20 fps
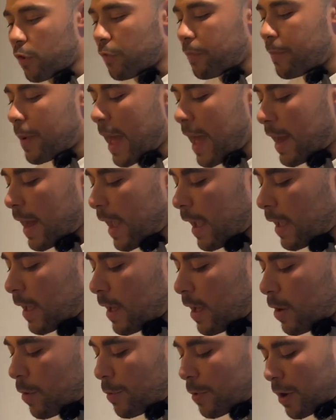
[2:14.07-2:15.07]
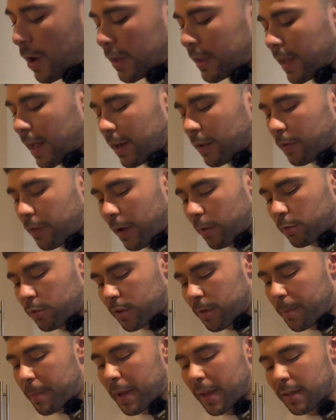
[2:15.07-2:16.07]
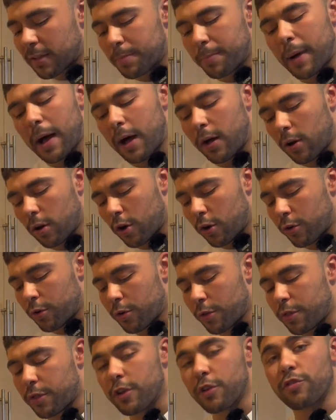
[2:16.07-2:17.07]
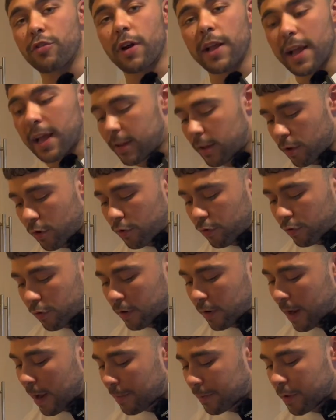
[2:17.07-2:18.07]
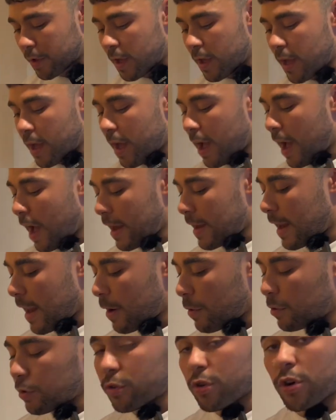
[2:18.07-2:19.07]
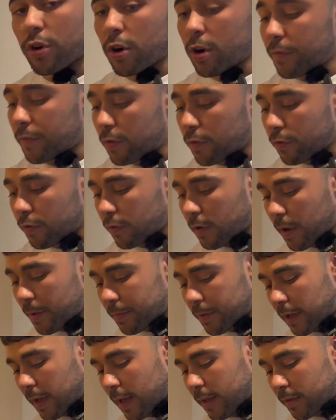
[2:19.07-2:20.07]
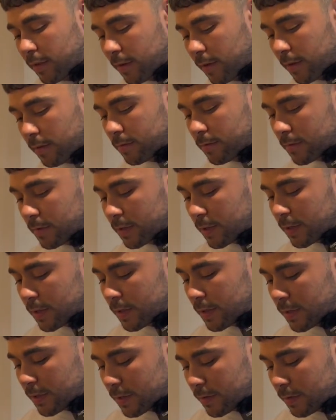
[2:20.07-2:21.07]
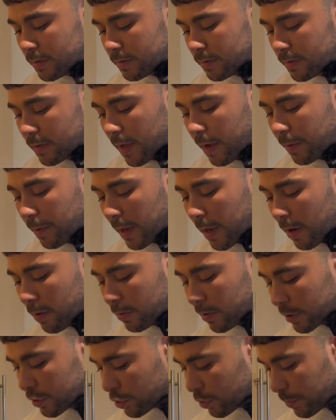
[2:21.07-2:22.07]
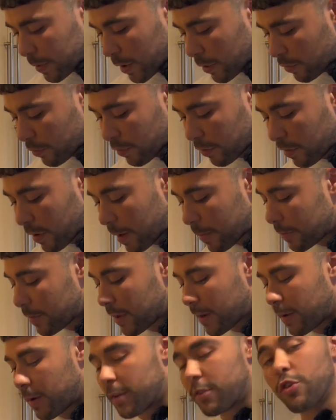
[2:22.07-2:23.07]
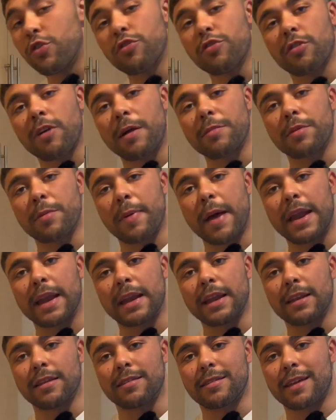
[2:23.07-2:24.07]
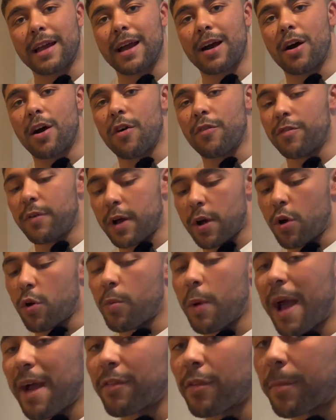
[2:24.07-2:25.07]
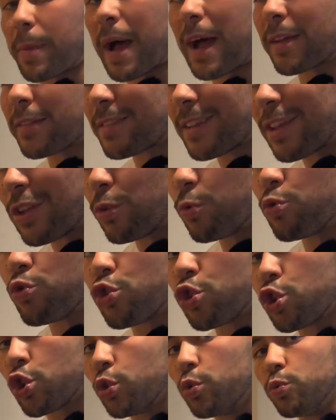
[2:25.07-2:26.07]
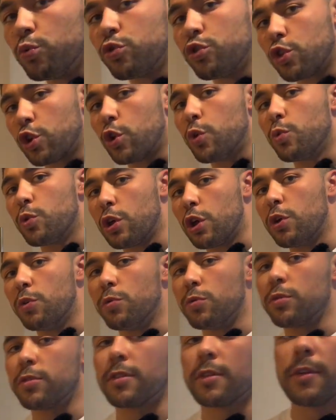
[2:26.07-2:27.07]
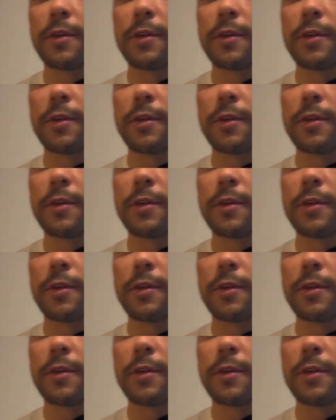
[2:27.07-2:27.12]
of penne. When I tell you that was the biggest battle on earth to try to get to 100 grams, and now it's gone off 100 grams again, so there we go. It should be 100 grams anyways. 100 grams of penne to start off with, or whatever pasta you choose to use.